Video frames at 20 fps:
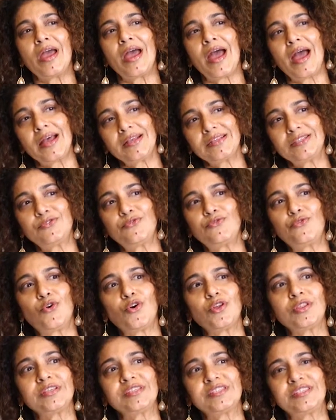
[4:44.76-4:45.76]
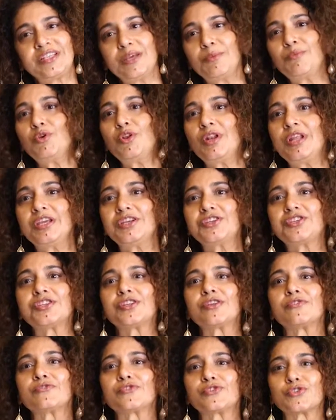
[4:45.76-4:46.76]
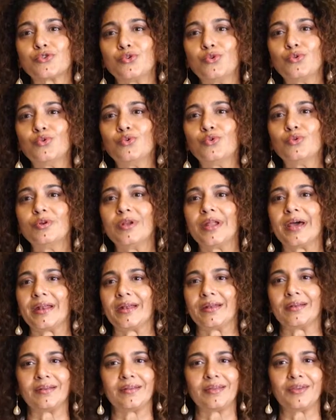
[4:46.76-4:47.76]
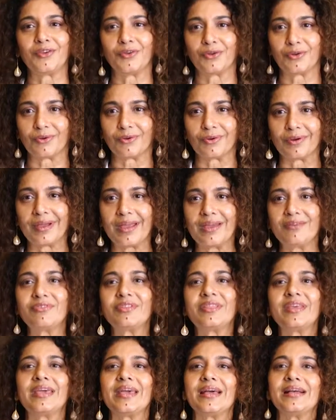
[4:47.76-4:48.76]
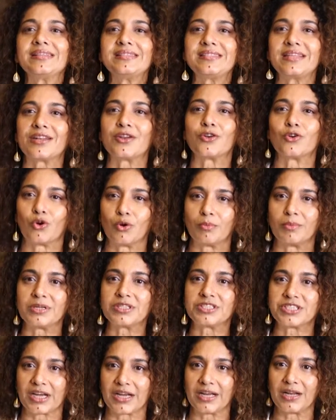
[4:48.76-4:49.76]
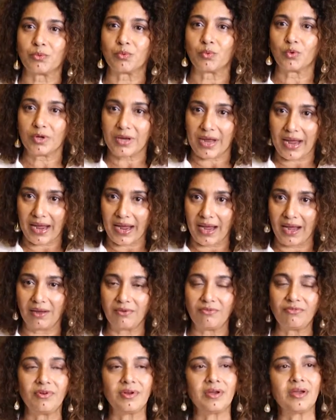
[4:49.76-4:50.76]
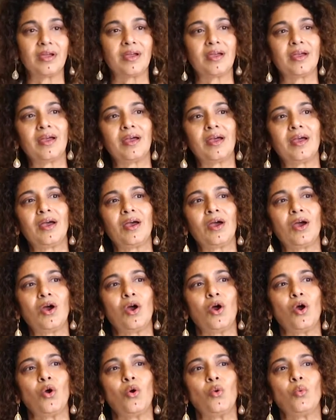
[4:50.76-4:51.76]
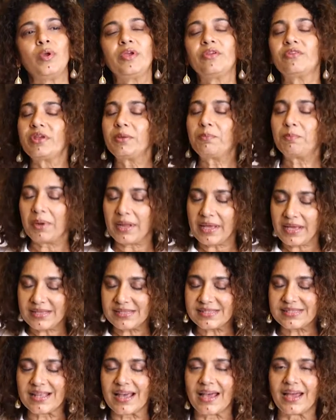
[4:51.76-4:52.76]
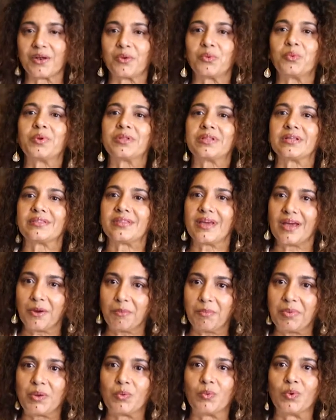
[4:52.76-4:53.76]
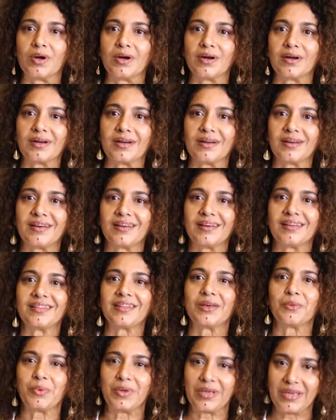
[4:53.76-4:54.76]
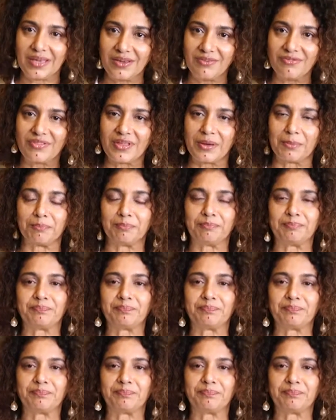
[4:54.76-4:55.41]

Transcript: As for the stimulation of school and everything else that a normal child would have, we replace that with the therapy work that we give them.